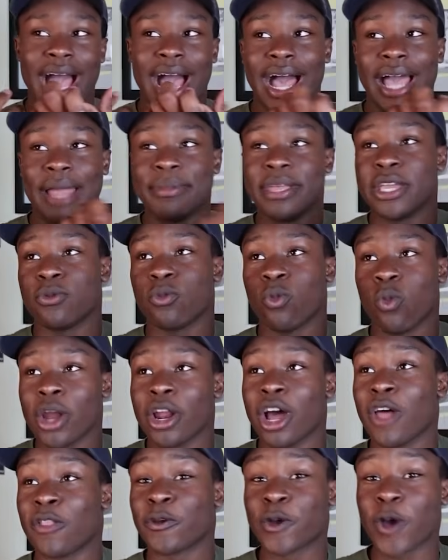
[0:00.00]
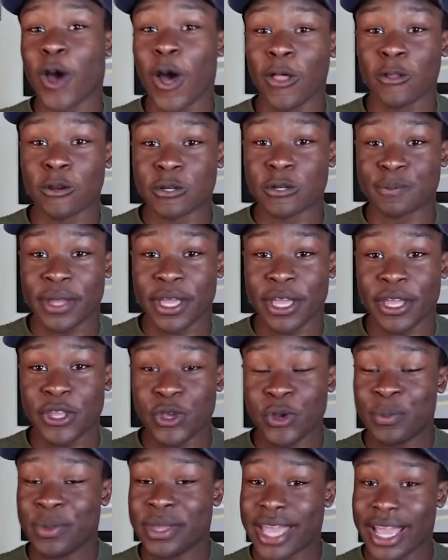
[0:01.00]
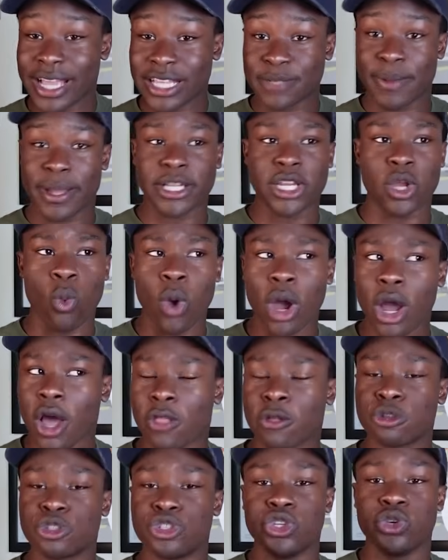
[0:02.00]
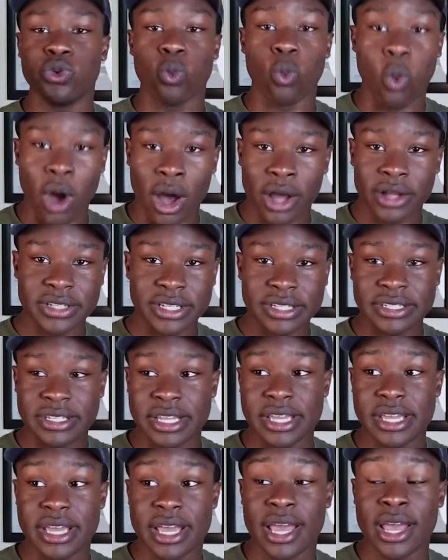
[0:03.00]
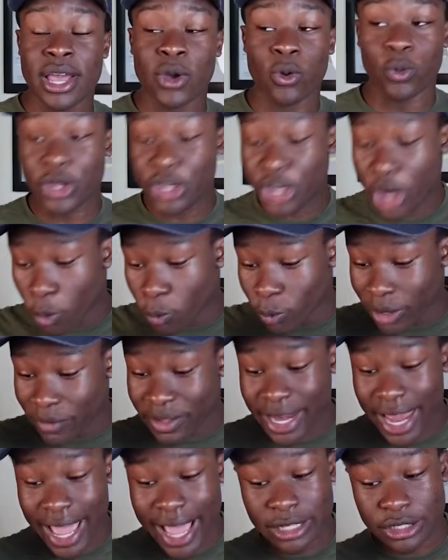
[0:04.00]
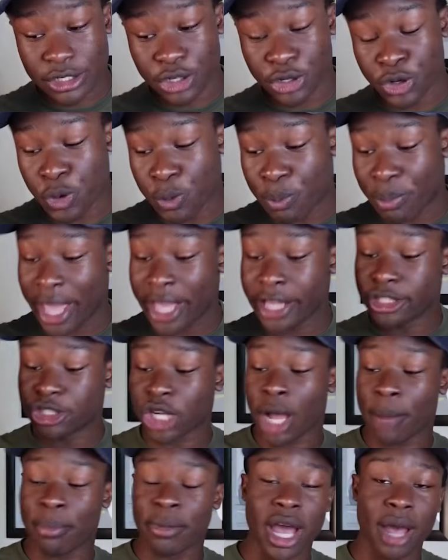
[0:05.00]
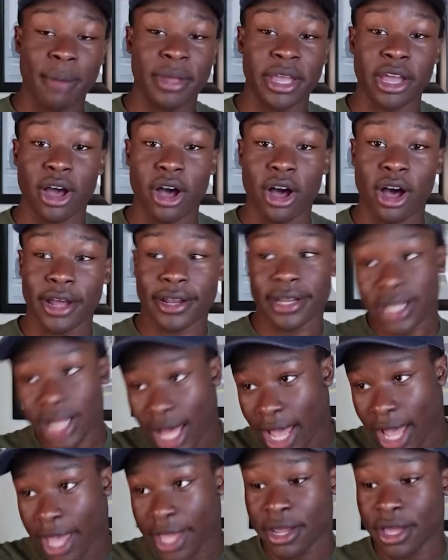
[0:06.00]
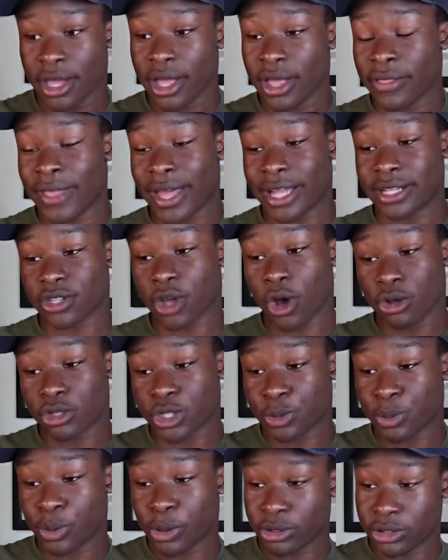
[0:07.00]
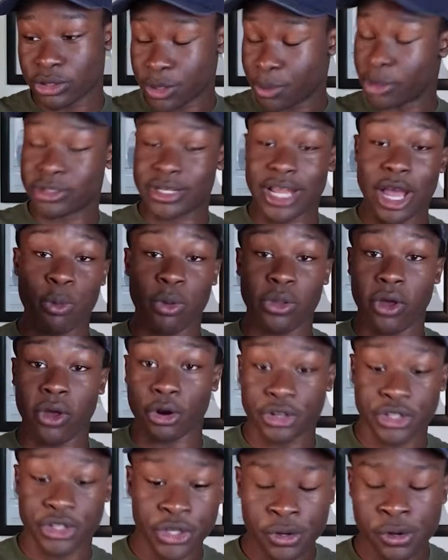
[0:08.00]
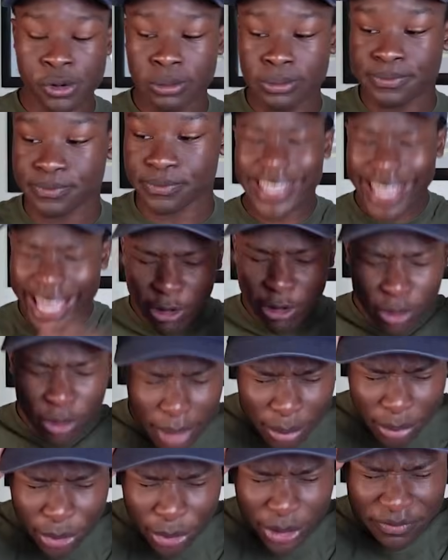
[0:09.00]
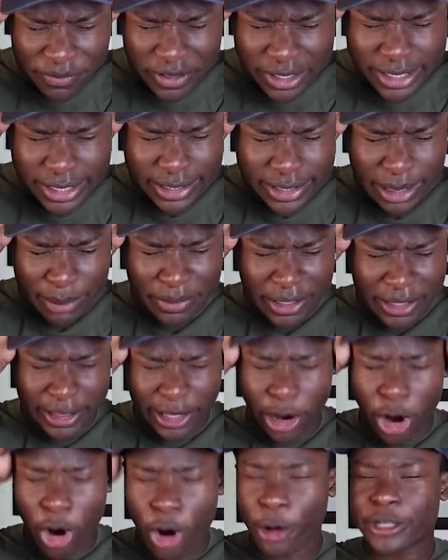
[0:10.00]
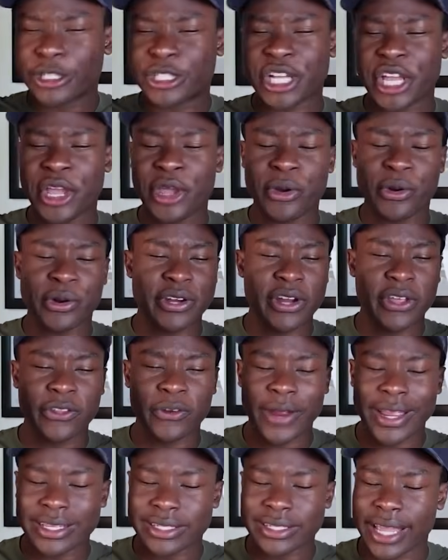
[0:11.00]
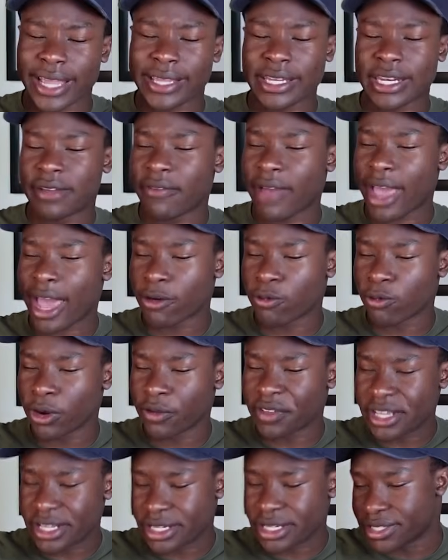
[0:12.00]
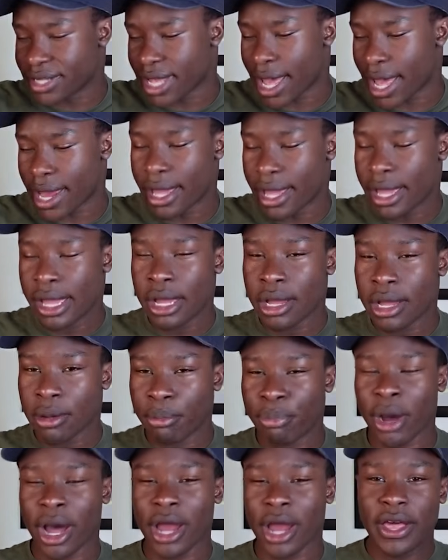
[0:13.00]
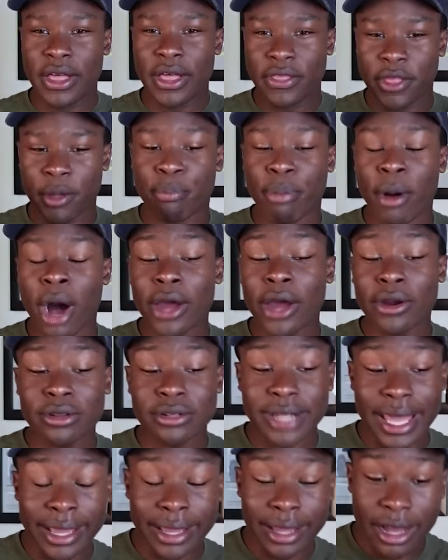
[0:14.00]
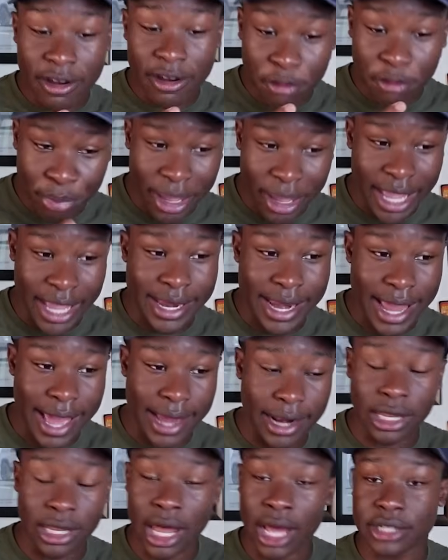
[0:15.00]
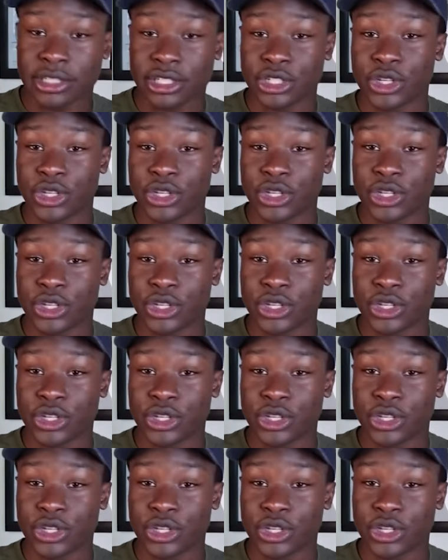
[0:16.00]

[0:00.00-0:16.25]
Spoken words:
What other colors may you be expecting? What colors do you want to see? We know Rivian has their new paint shop coming online. That's also supposed to help with R2. I can't remember if this is something that RJ or another executive at Rivian said, but the bottleneck of paint had a lot to